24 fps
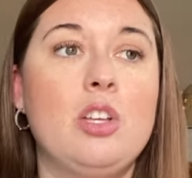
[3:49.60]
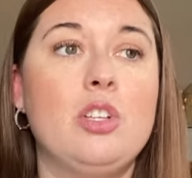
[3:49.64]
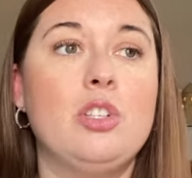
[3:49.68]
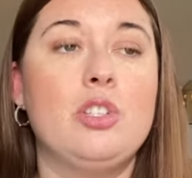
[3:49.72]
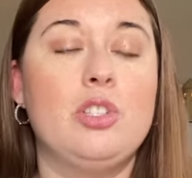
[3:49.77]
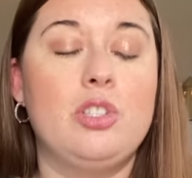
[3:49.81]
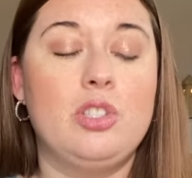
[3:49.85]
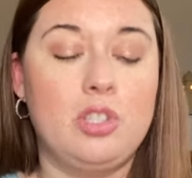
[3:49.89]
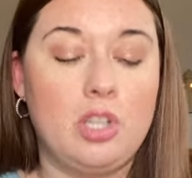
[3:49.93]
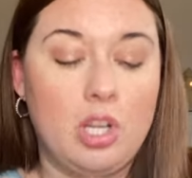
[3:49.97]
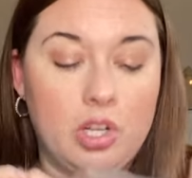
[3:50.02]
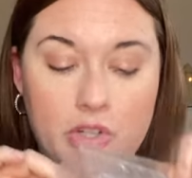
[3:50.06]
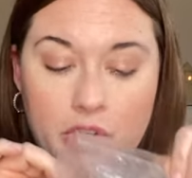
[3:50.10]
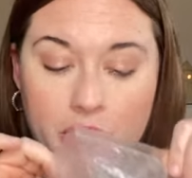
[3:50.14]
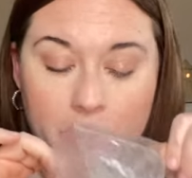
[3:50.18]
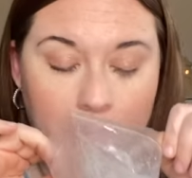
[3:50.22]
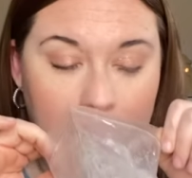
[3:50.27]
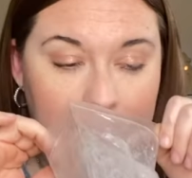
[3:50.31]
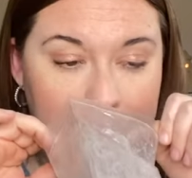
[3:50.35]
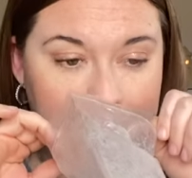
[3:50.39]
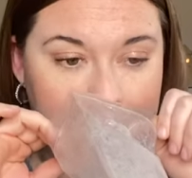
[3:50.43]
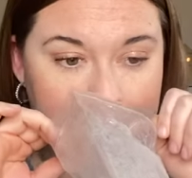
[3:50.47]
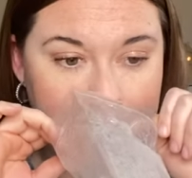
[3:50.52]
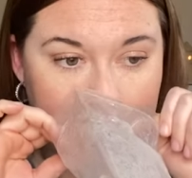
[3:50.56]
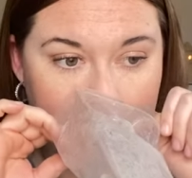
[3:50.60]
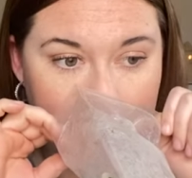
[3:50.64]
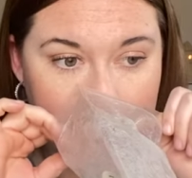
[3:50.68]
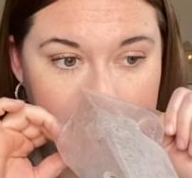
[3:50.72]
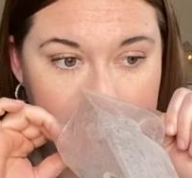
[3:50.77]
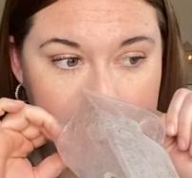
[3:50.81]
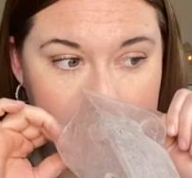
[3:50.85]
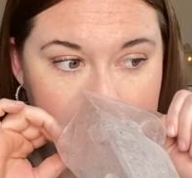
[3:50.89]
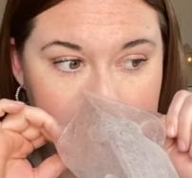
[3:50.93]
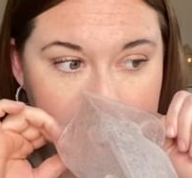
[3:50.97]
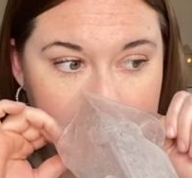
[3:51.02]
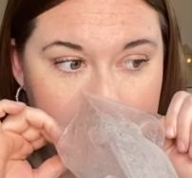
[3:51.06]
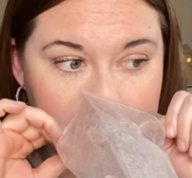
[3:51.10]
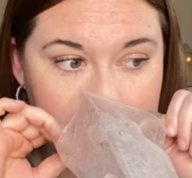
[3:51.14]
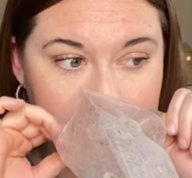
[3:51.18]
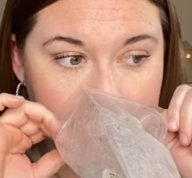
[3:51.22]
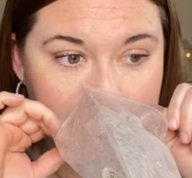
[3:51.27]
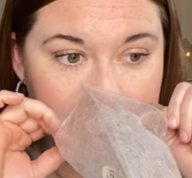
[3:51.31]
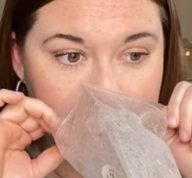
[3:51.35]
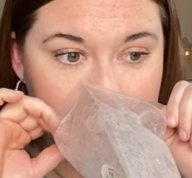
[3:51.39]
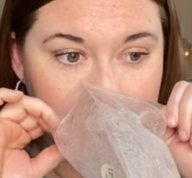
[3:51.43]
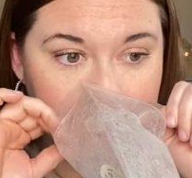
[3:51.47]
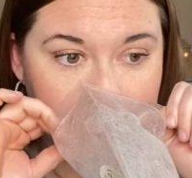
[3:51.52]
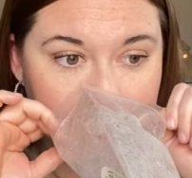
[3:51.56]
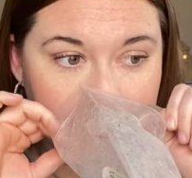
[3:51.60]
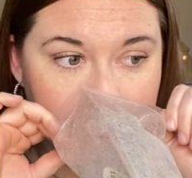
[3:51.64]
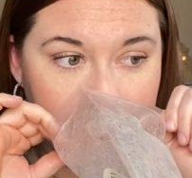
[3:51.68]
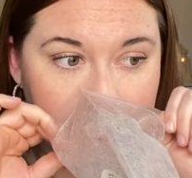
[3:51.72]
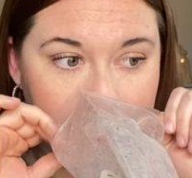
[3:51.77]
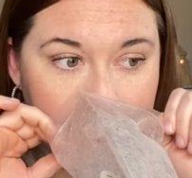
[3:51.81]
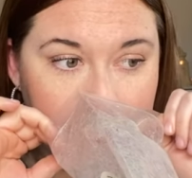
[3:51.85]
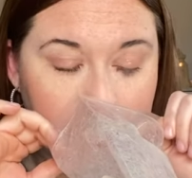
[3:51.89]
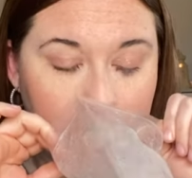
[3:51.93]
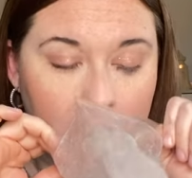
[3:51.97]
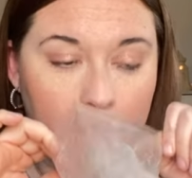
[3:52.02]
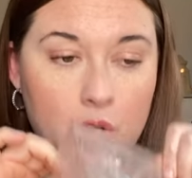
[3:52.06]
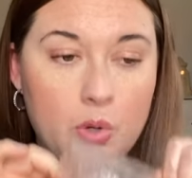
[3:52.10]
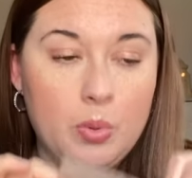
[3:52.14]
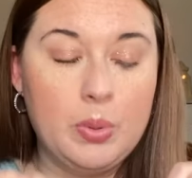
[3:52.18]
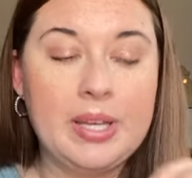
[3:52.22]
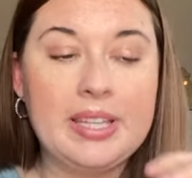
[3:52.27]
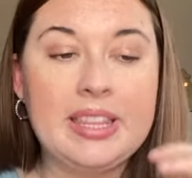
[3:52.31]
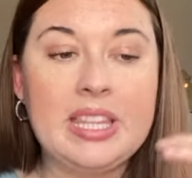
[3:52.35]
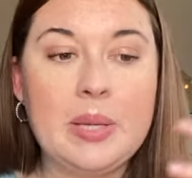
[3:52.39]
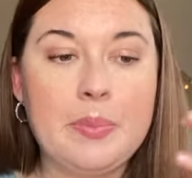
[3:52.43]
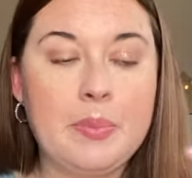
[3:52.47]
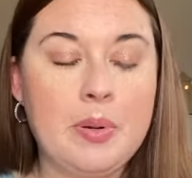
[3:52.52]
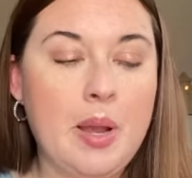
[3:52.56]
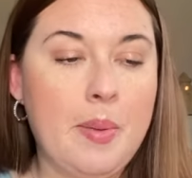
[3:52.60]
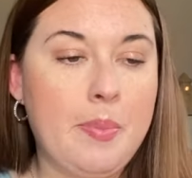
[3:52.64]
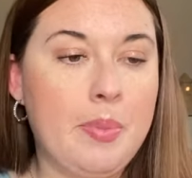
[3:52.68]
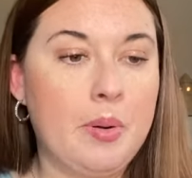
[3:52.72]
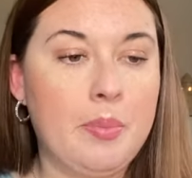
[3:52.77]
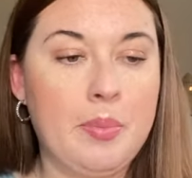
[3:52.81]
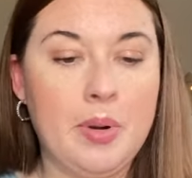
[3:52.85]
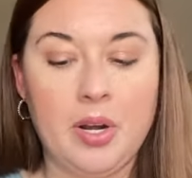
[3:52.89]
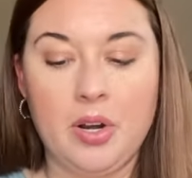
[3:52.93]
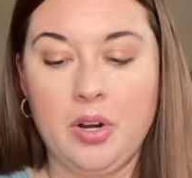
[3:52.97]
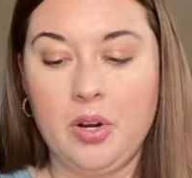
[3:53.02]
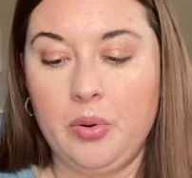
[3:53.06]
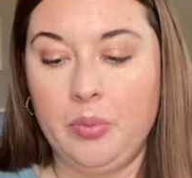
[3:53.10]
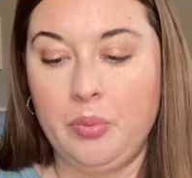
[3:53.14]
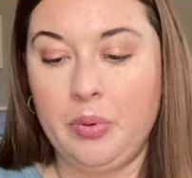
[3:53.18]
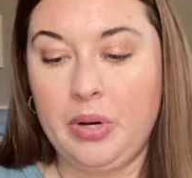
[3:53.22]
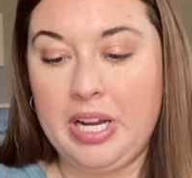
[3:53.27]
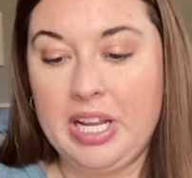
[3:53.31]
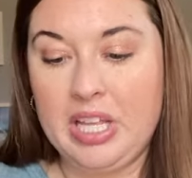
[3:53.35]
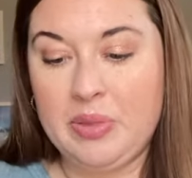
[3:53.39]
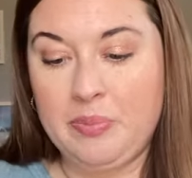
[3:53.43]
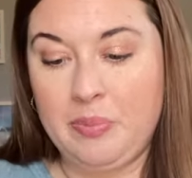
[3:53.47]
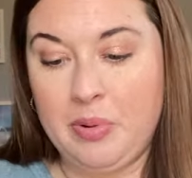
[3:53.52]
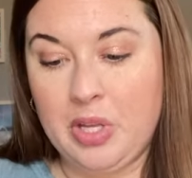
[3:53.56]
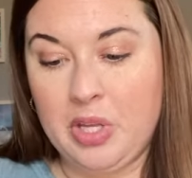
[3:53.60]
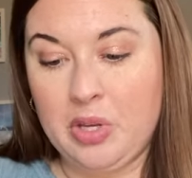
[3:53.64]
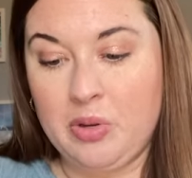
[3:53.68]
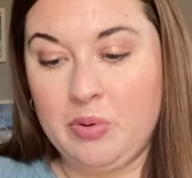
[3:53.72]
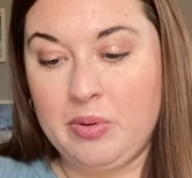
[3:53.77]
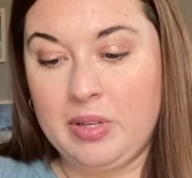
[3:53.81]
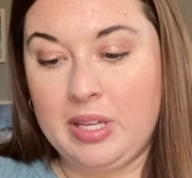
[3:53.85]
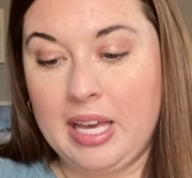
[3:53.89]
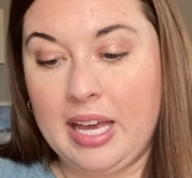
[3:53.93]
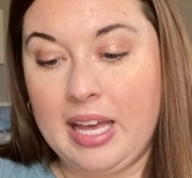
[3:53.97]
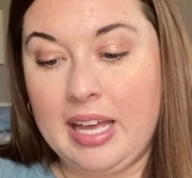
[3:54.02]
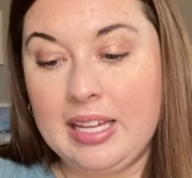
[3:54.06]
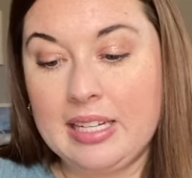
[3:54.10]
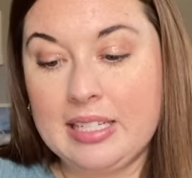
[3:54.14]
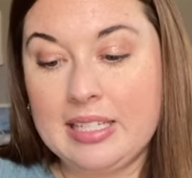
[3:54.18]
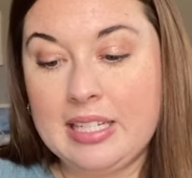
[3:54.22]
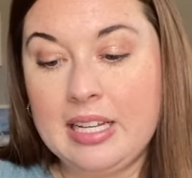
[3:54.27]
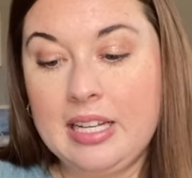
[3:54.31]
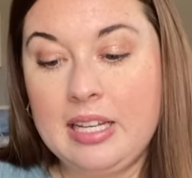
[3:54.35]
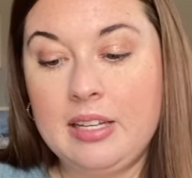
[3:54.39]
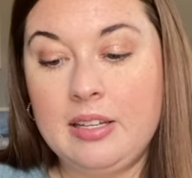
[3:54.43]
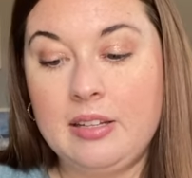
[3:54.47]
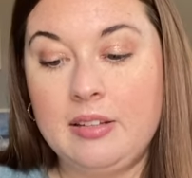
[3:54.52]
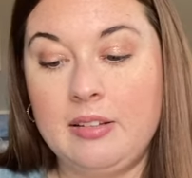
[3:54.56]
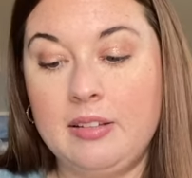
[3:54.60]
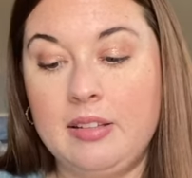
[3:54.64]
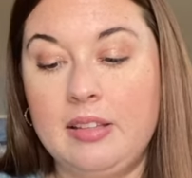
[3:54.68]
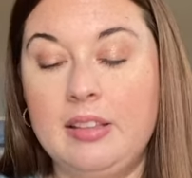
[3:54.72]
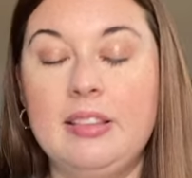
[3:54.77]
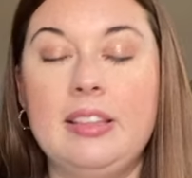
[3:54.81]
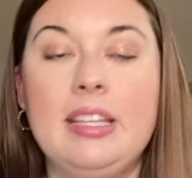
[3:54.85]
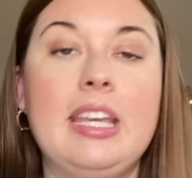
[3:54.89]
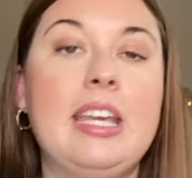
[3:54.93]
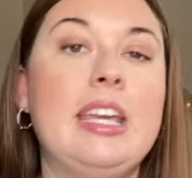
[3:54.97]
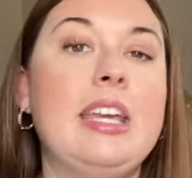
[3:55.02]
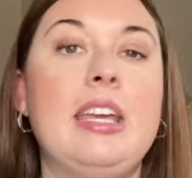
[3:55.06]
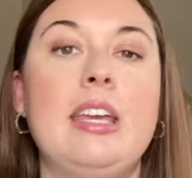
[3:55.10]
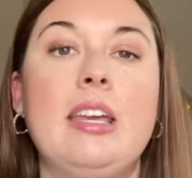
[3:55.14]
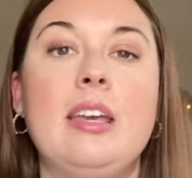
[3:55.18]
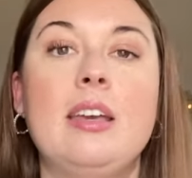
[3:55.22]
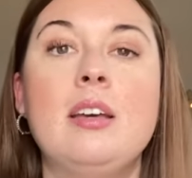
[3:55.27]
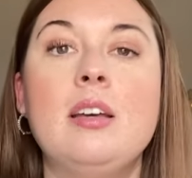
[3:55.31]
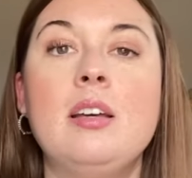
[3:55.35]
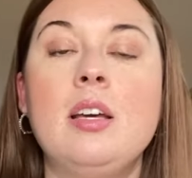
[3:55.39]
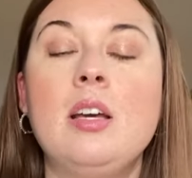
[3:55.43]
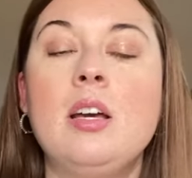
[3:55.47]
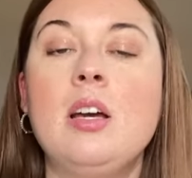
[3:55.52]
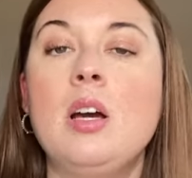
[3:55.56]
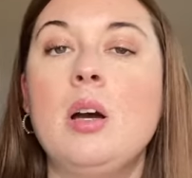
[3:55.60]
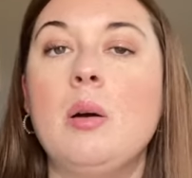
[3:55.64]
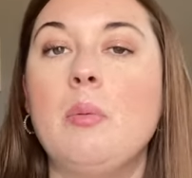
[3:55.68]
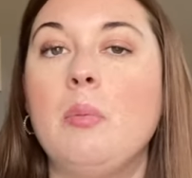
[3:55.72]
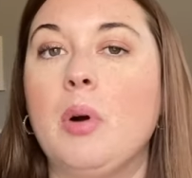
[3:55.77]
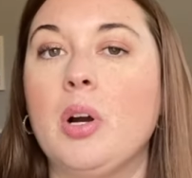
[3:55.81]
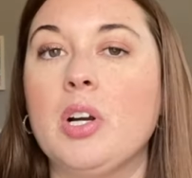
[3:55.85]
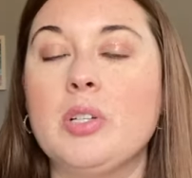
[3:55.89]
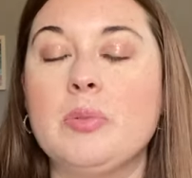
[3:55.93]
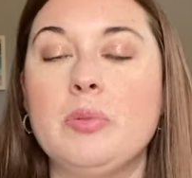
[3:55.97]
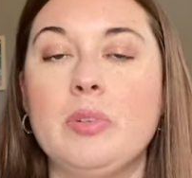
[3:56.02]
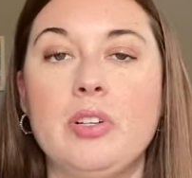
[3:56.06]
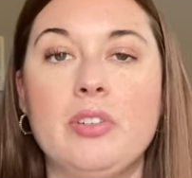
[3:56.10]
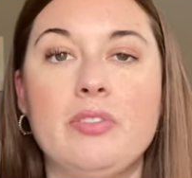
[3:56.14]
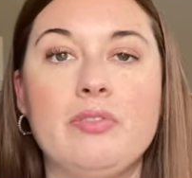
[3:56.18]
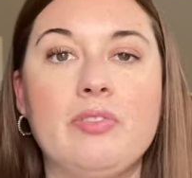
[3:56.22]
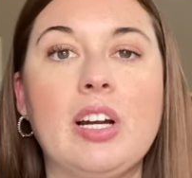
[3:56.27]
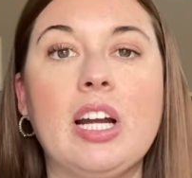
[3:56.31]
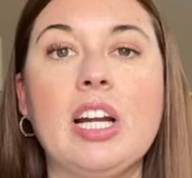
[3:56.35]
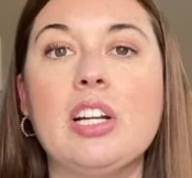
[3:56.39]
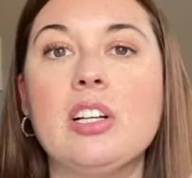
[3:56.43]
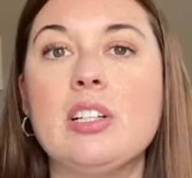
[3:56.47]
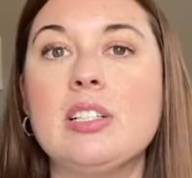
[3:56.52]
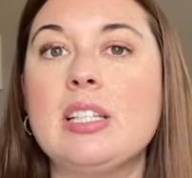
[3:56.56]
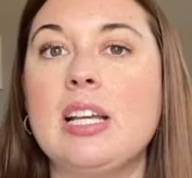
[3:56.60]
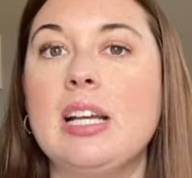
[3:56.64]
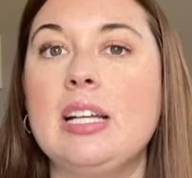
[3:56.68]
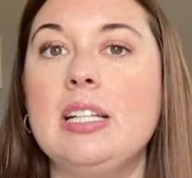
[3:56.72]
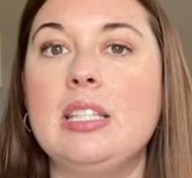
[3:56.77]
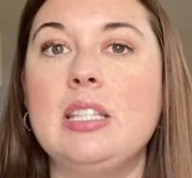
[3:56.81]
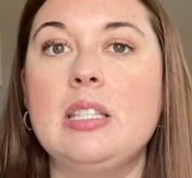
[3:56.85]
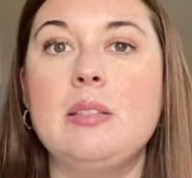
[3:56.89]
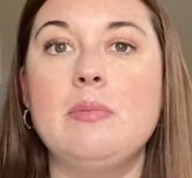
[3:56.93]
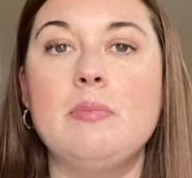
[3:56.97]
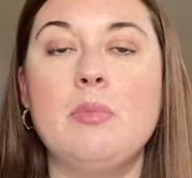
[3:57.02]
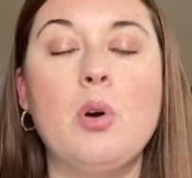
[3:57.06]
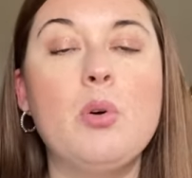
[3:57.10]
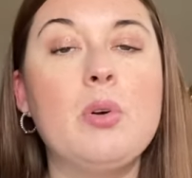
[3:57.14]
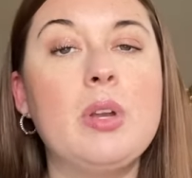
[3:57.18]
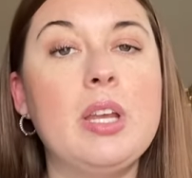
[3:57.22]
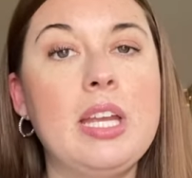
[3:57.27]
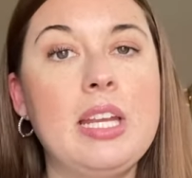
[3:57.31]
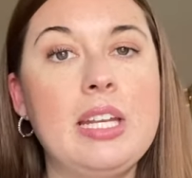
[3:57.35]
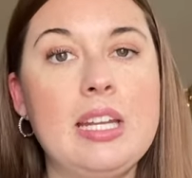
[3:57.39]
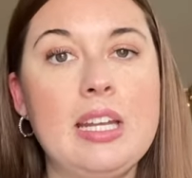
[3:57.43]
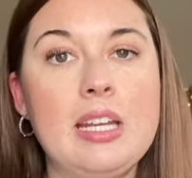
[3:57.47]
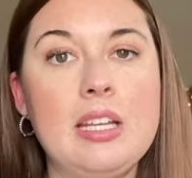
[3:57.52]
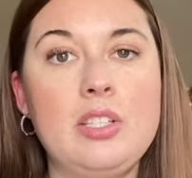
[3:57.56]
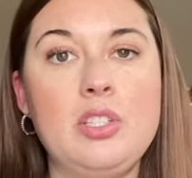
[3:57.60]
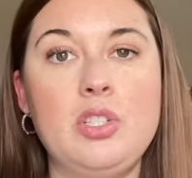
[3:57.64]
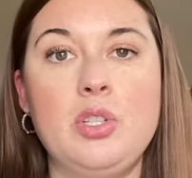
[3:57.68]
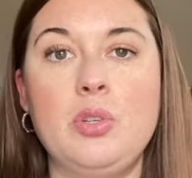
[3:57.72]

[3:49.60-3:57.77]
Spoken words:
such a great scent. You get the pepperberry wreath, but you get the marshmallow fireside smokiness.